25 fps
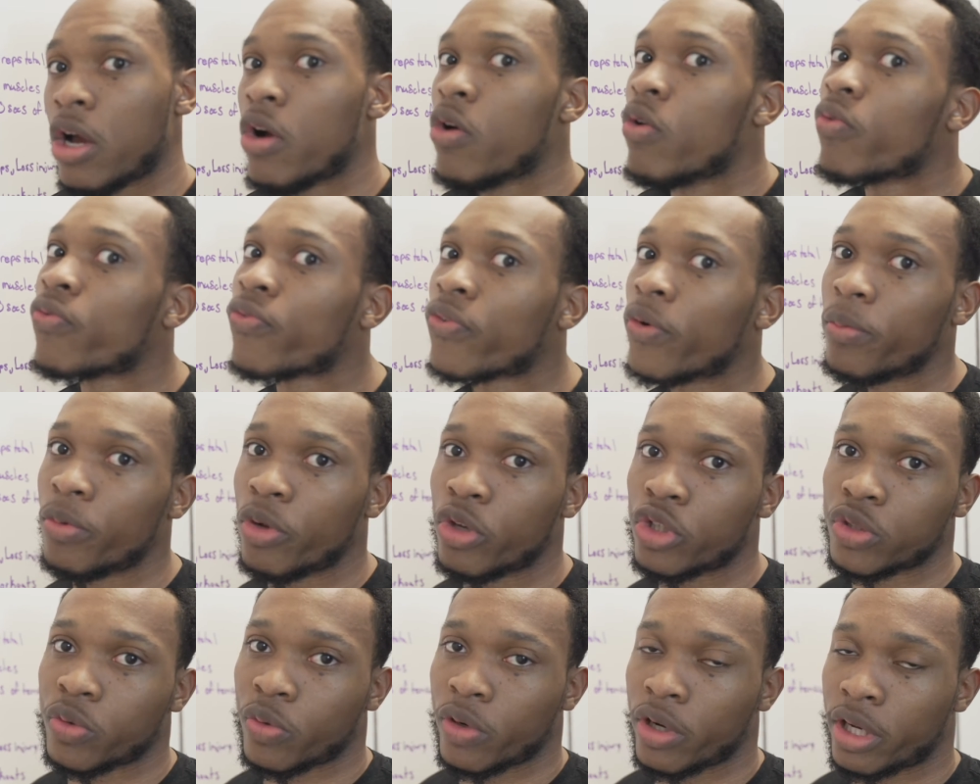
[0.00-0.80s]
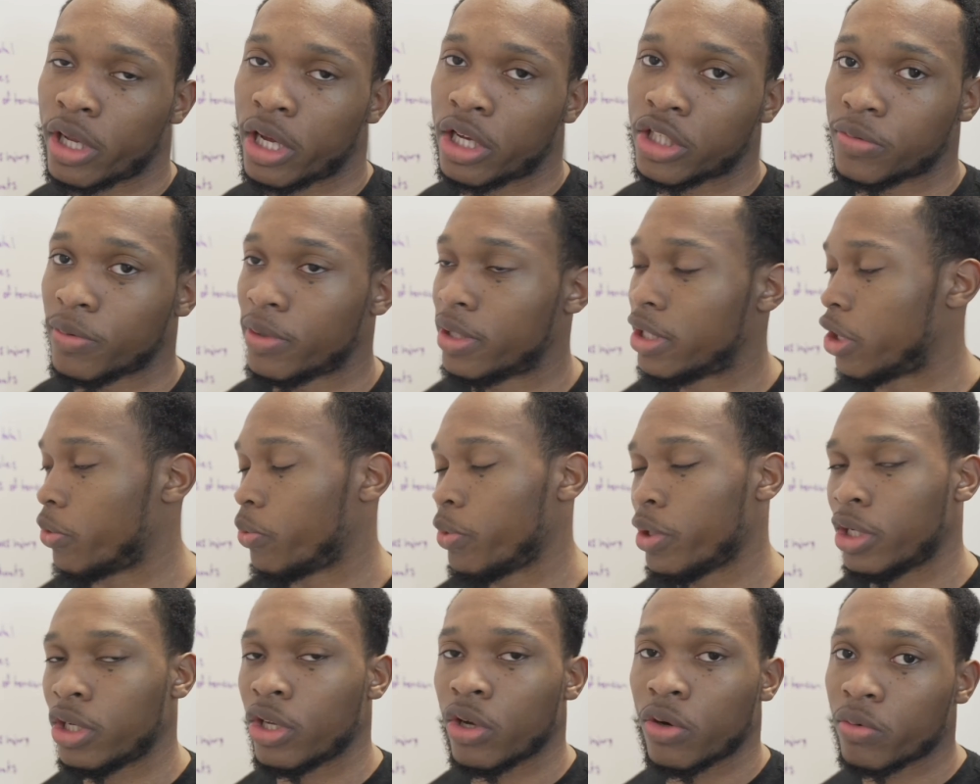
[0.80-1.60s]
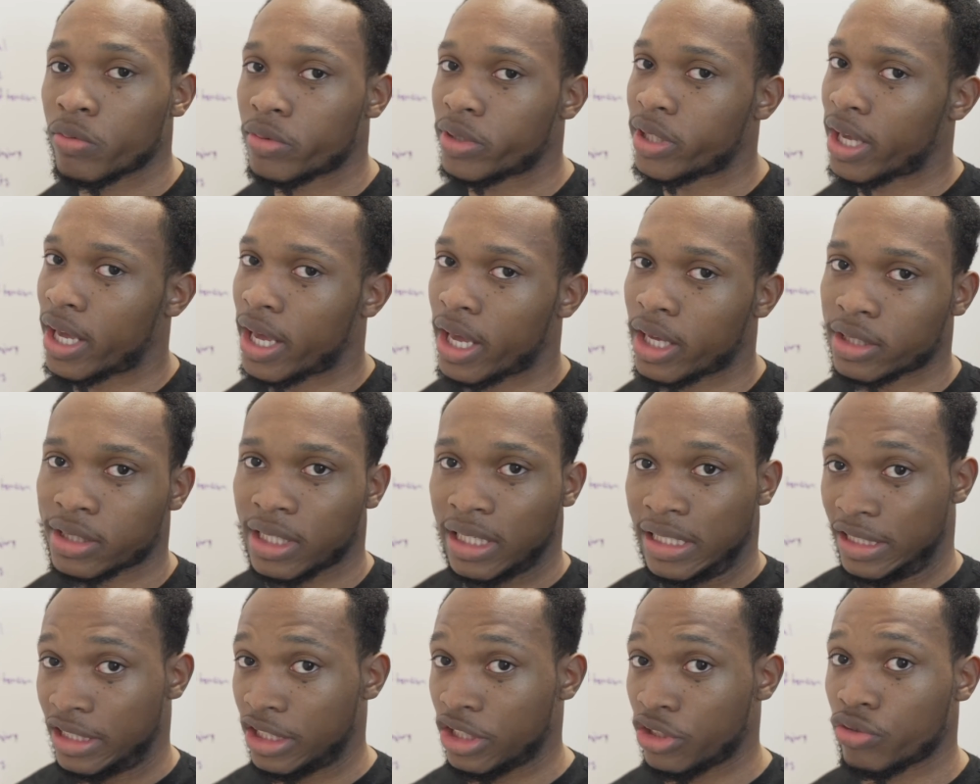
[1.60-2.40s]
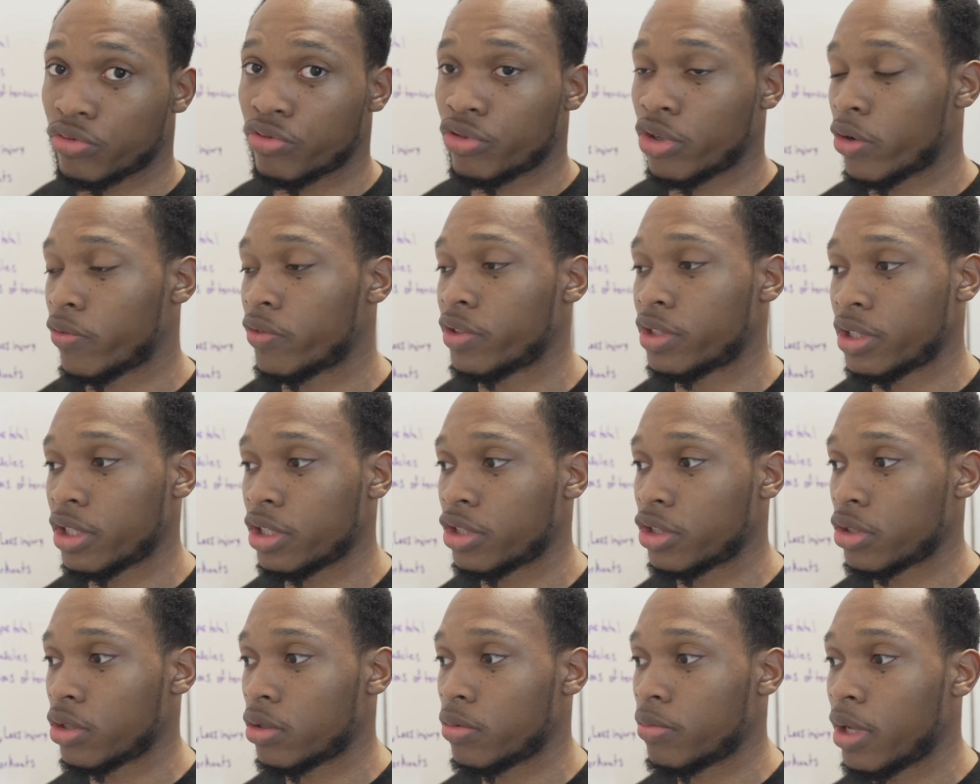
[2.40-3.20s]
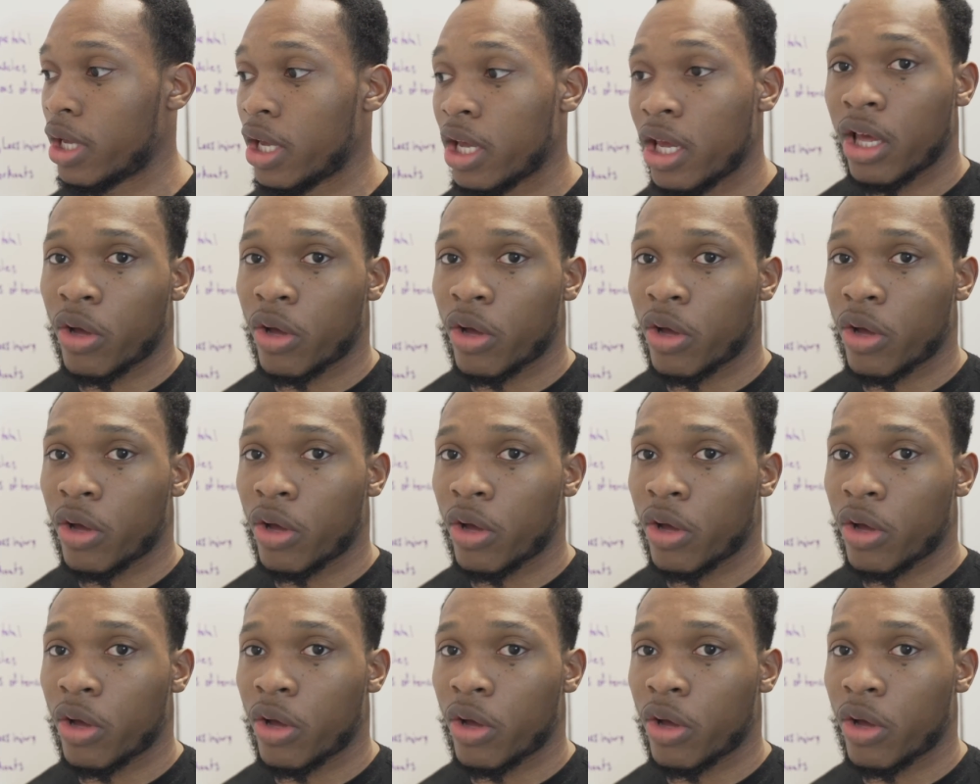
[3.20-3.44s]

from those workouts, meaning that we don't tax our central nervous system.